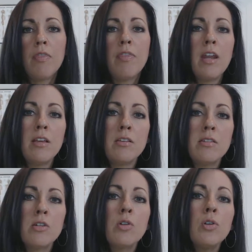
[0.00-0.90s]
that
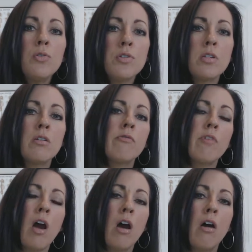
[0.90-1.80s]
is inclusive
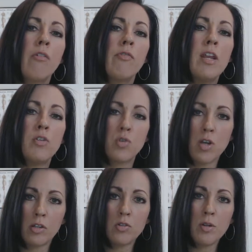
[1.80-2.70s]
of an
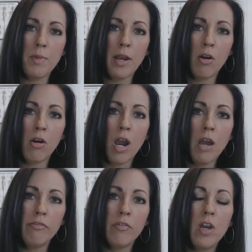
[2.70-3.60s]
introductory paragraph,